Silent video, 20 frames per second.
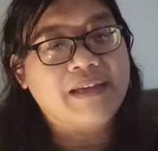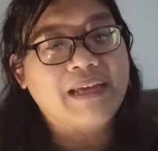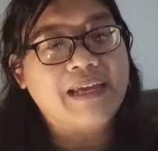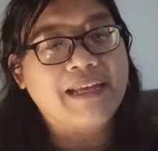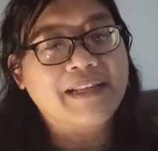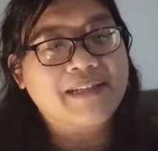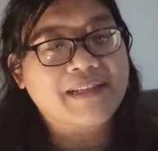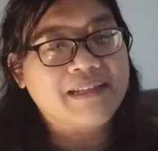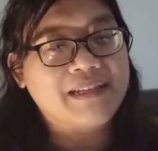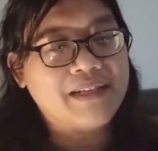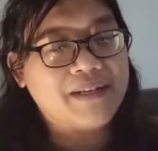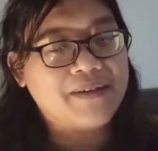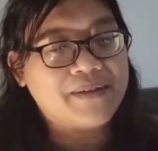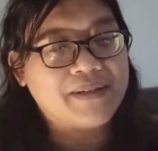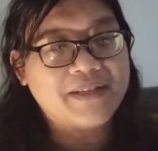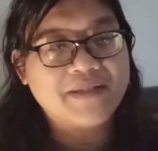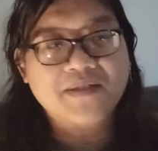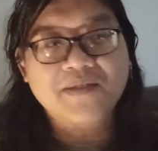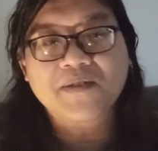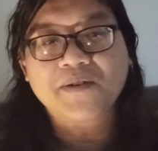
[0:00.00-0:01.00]
it, you know,
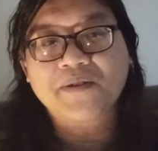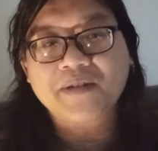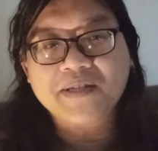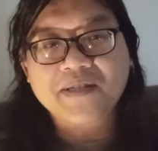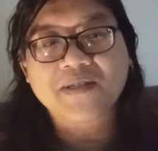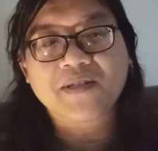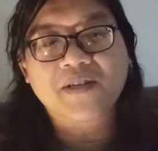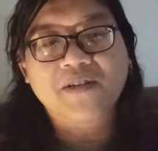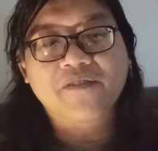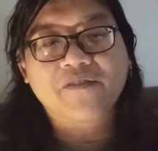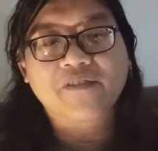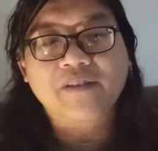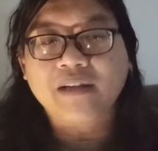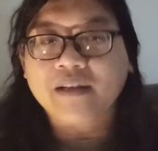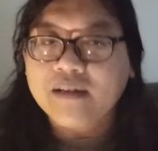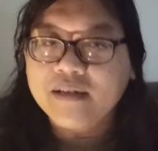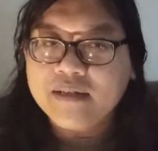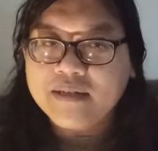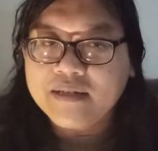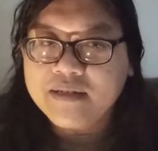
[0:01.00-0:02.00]
the story sort of
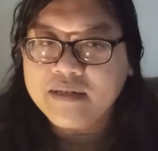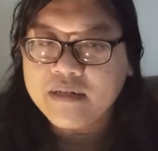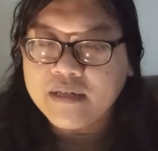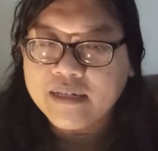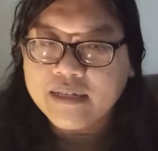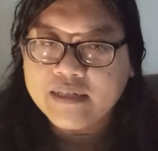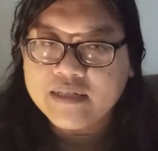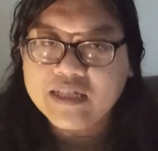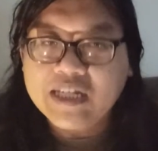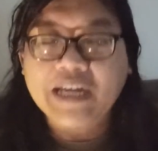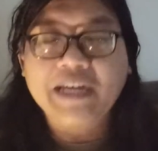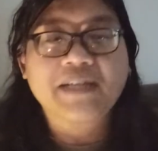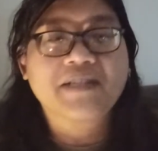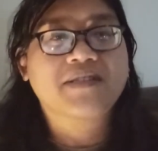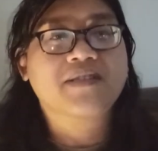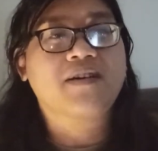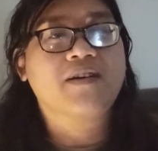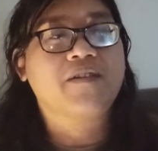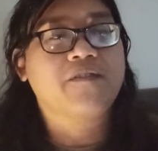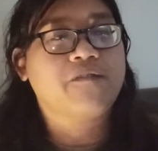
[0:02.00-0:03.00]

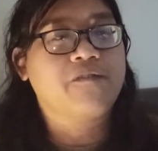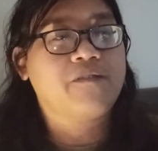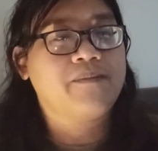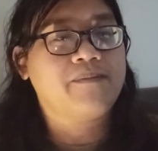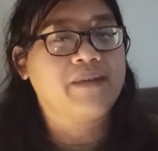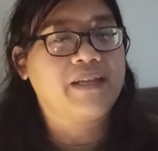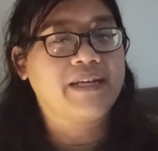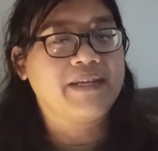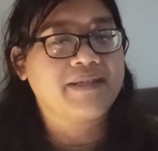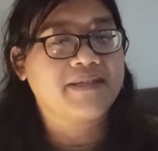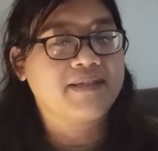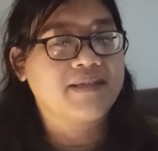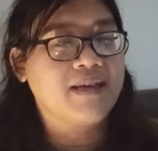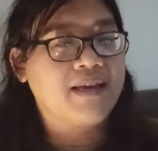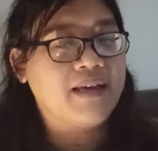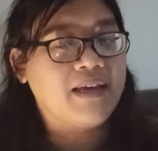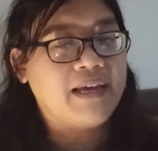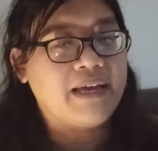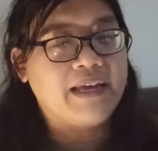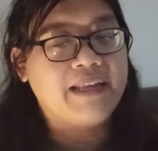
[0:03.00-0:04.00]
takes off from this,
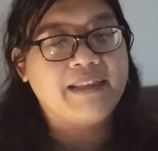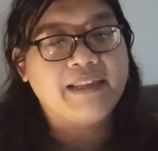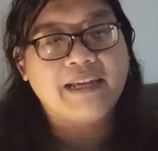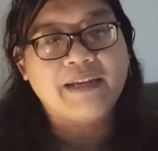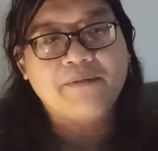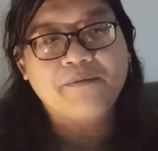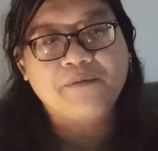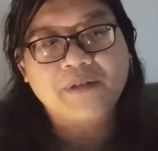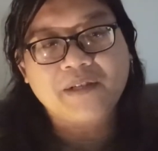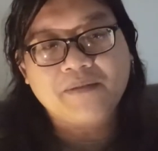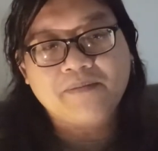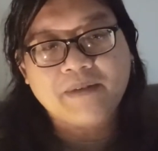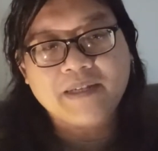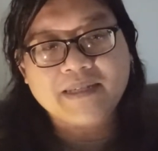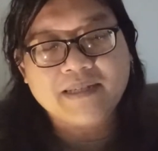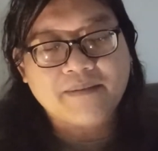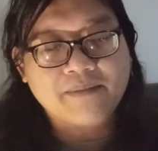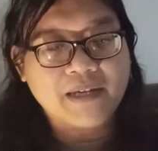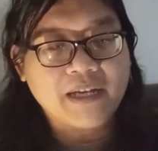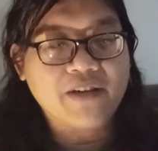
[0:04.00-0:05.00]
and there will be
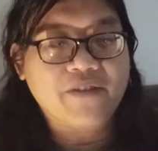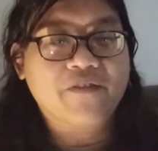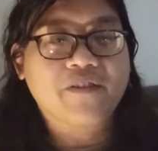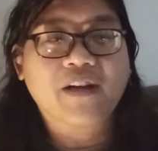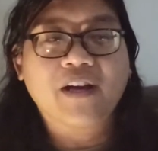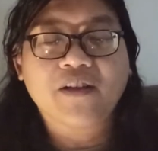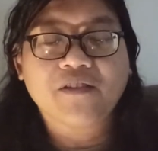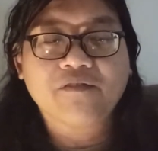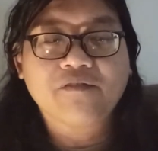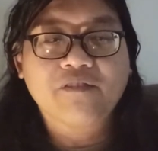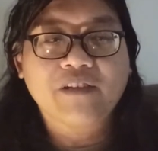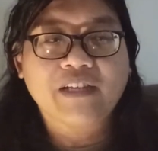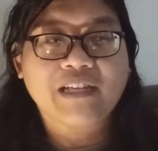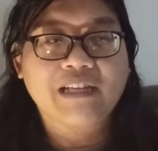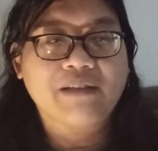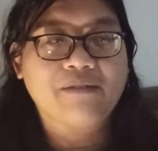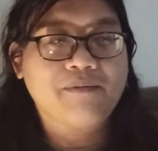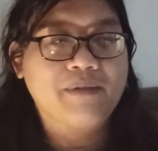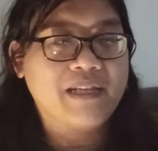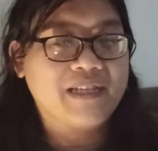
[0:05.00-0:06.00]
some kind of
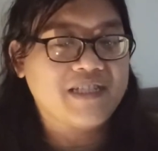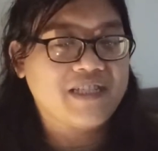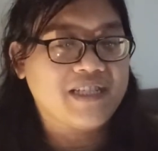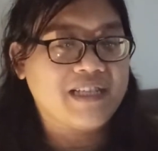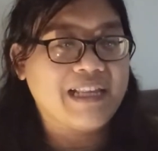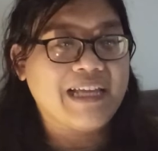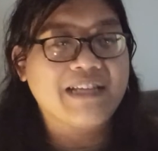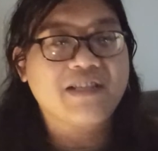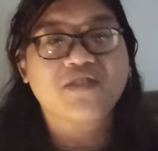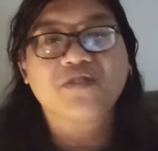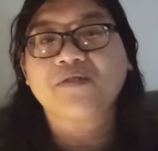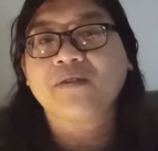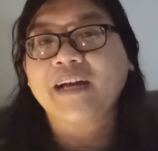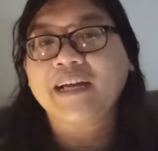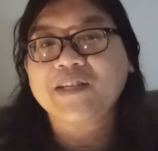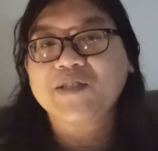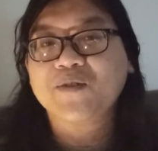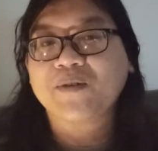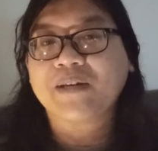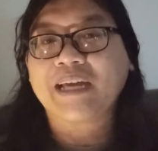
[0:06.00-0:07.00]
conflict in which they
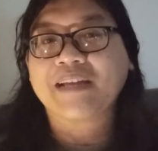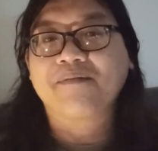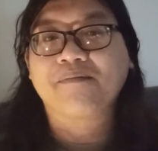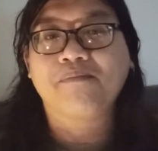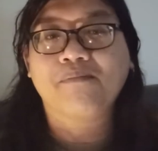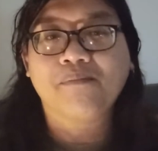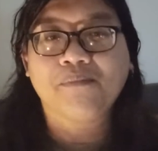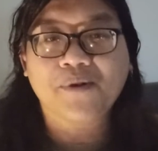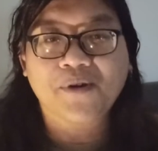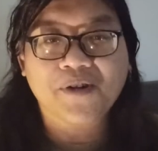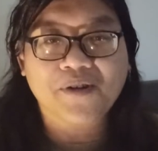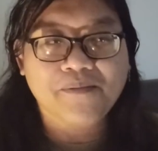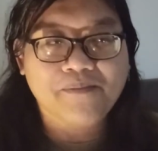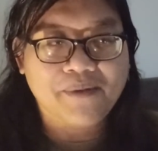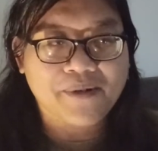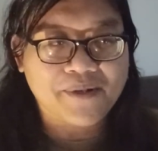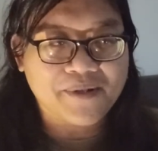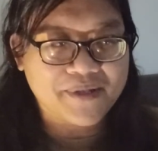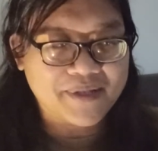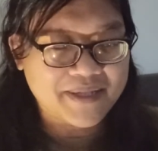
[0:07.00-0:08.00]
try to get more
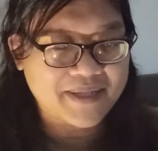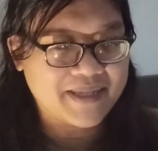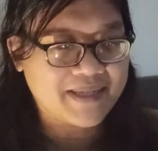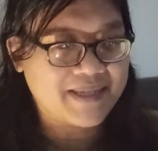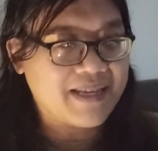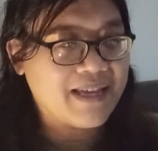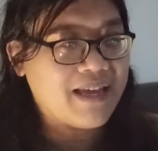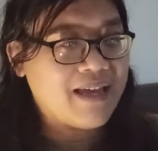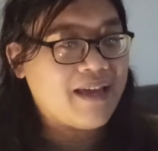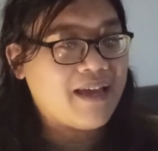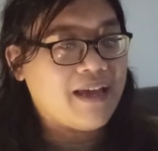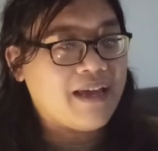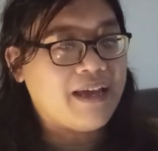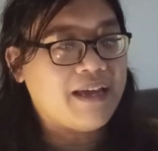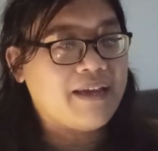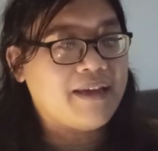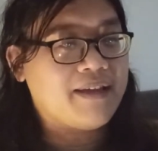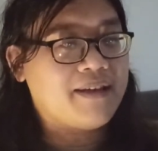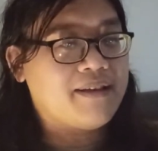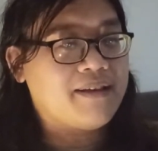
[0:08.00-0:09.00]
books.
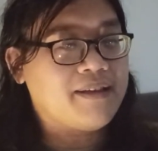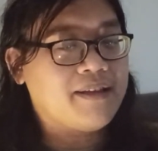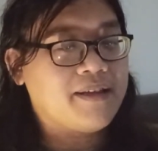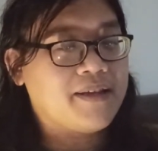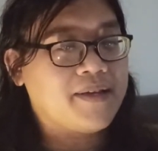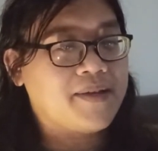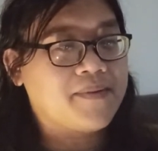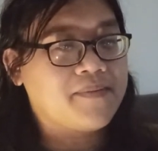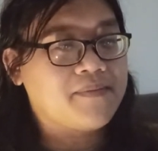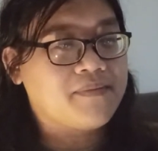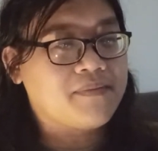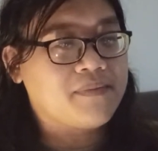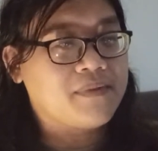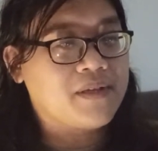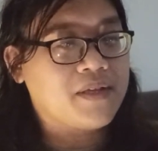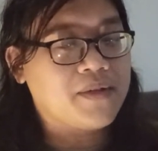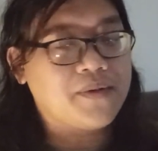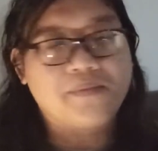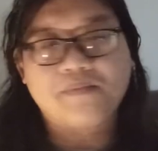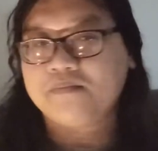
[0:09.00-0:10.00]
And um,
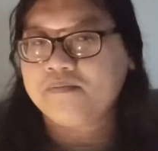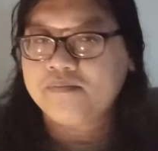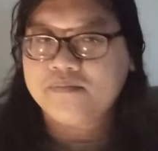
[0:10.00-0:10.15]
you know,